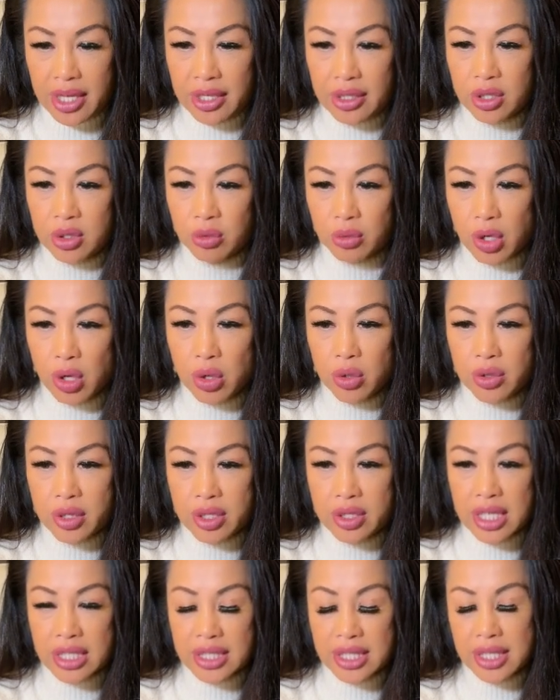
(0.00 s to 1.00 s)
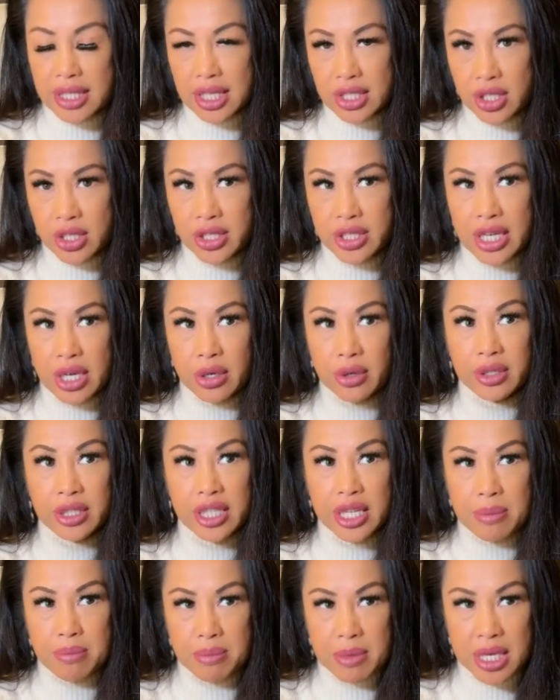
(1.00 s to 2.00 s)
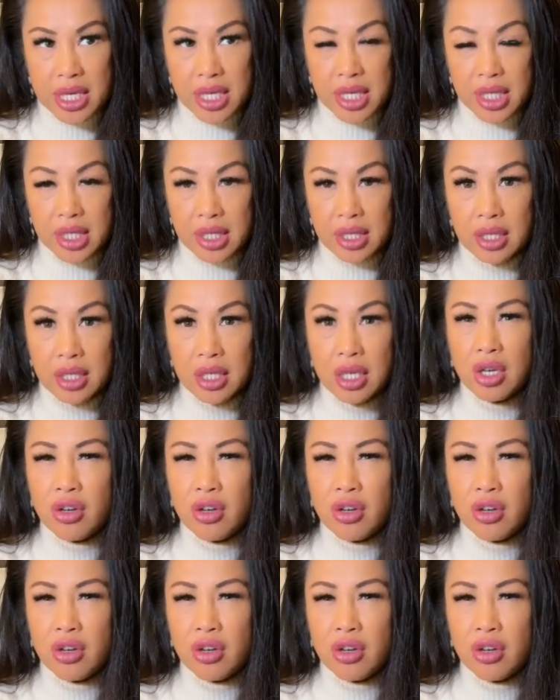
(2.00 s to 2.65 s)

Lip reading: Growth doesn't necessarily mean